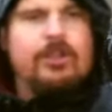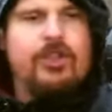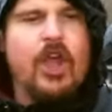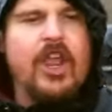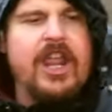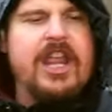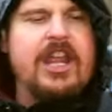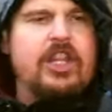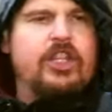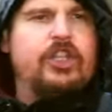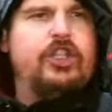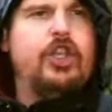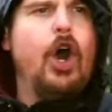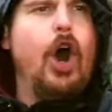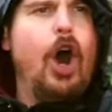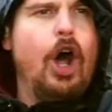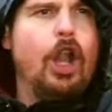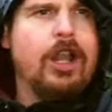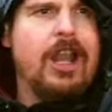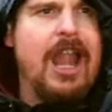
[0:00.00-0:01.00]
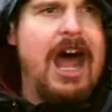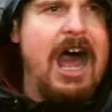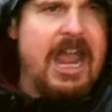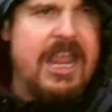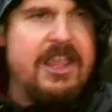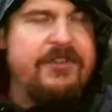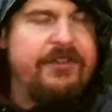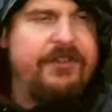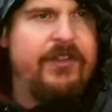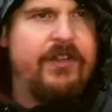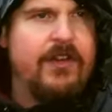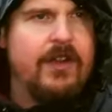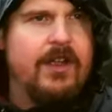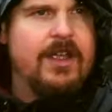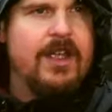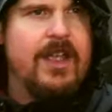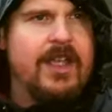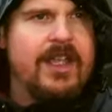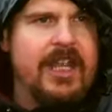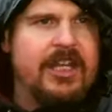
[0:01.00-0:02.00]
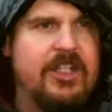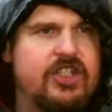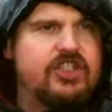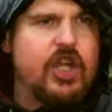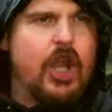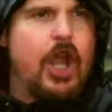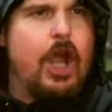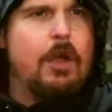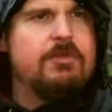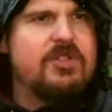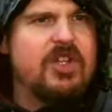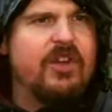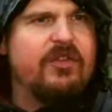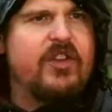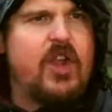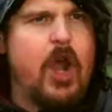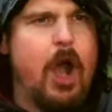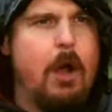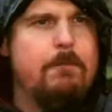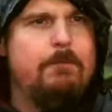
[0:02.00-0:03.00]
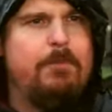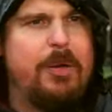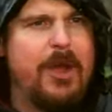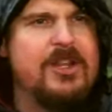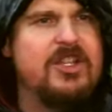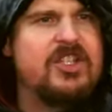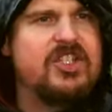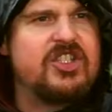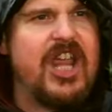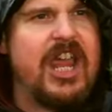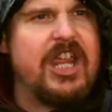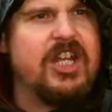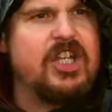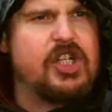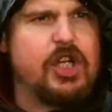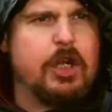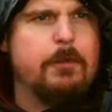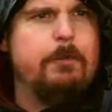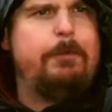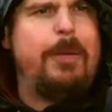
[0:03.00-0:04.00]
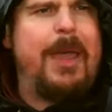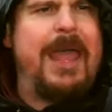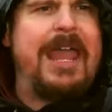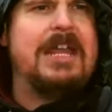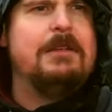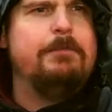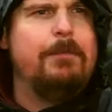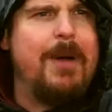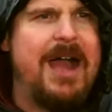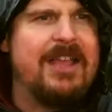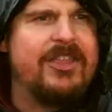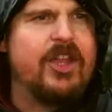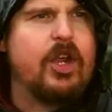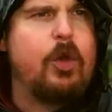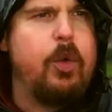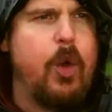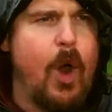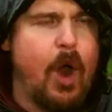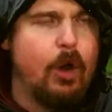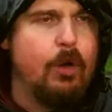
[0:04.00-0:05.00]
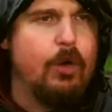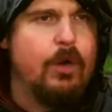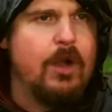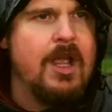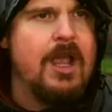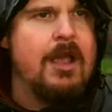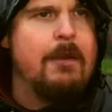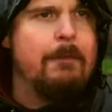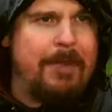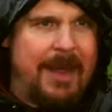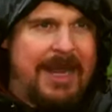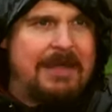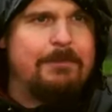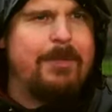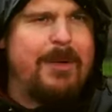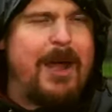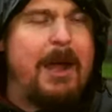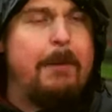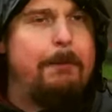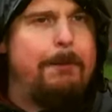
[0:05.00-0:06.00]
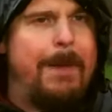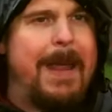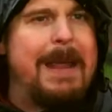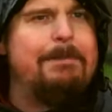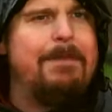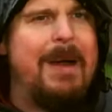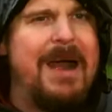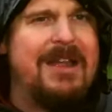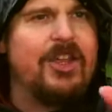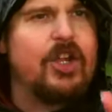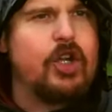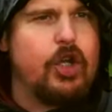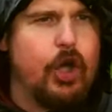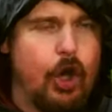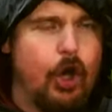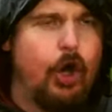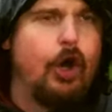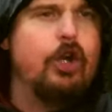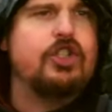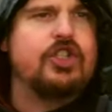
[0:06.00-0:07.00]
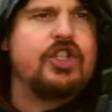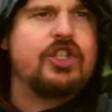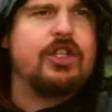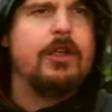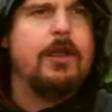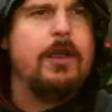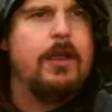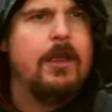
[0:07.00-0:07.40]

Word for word: that your life, in terms of compensation paid by the quote, paid by, paid by the court